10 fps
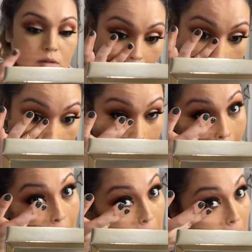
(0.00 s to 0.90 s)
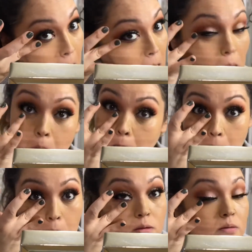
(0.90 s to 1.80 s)
one I use the light medium,
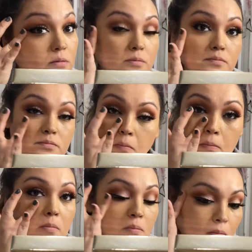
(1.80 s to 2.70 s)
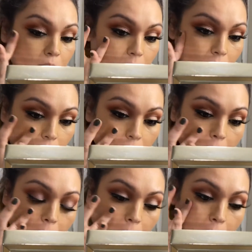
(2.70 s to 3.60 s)
and I like to like buff it with
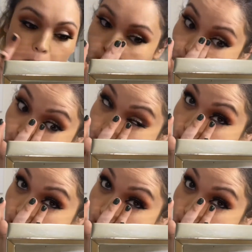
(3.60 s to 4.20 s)
my finger.